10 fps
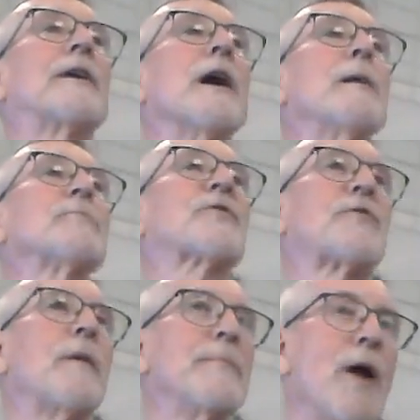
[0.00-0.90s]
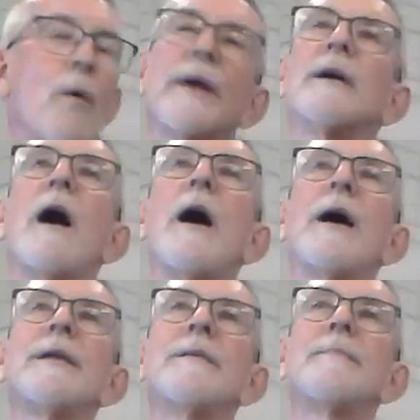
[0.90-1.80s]
comes from knowing
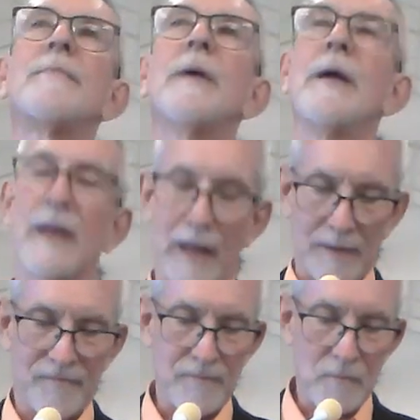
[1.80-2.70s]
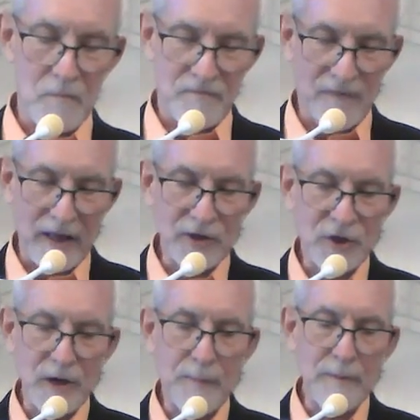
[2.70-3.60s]
God and
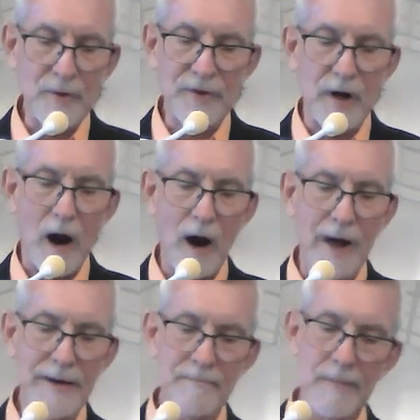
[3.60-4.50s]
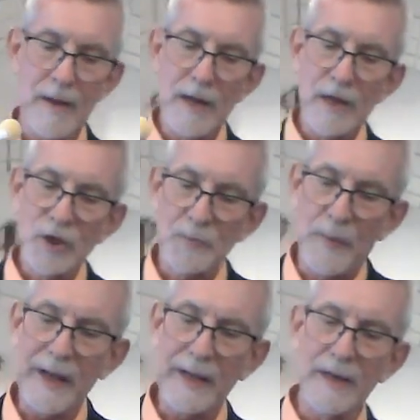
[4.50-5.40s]
fellowshipping with God,
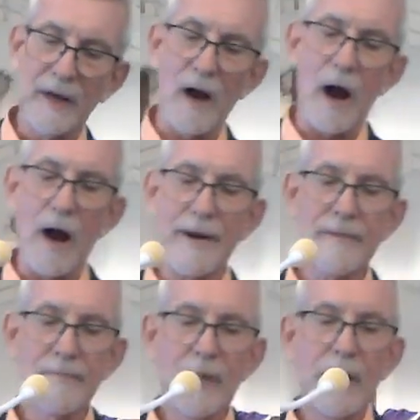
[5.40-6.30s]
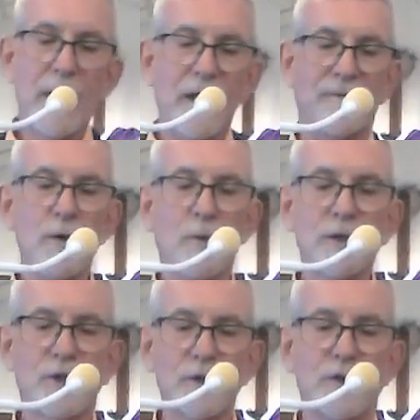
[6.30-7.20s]
speaking to God. If you
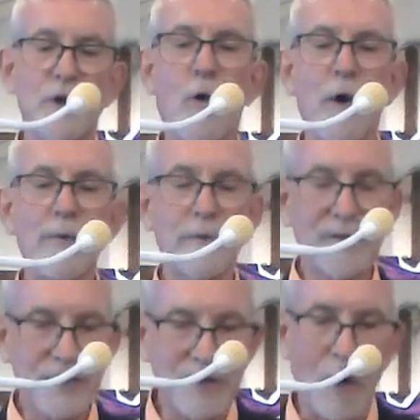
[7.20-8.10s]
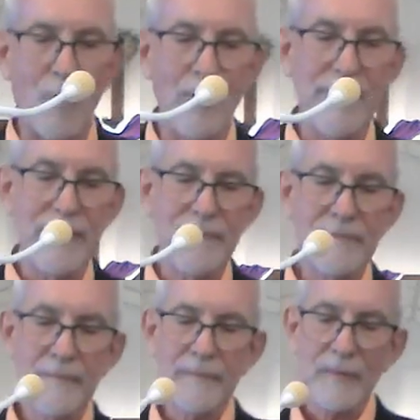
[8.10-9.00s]
want your joy restored,
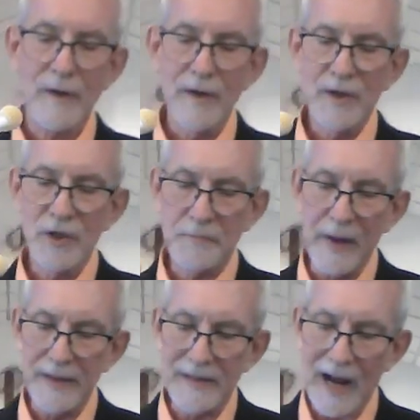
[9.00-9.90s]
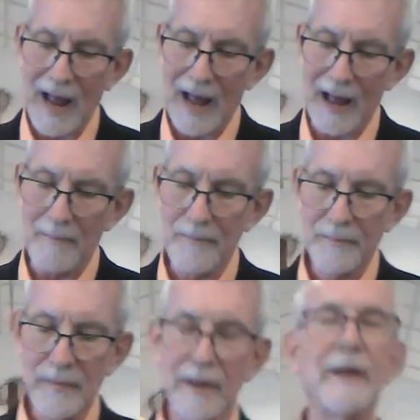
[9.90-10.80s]
spend
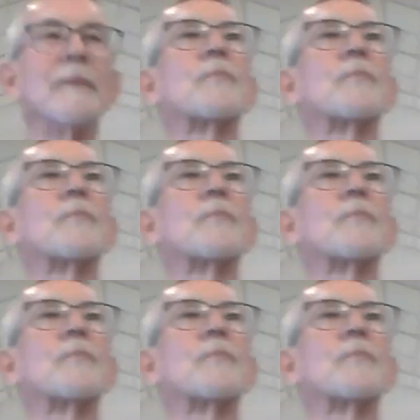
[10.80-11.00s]
time in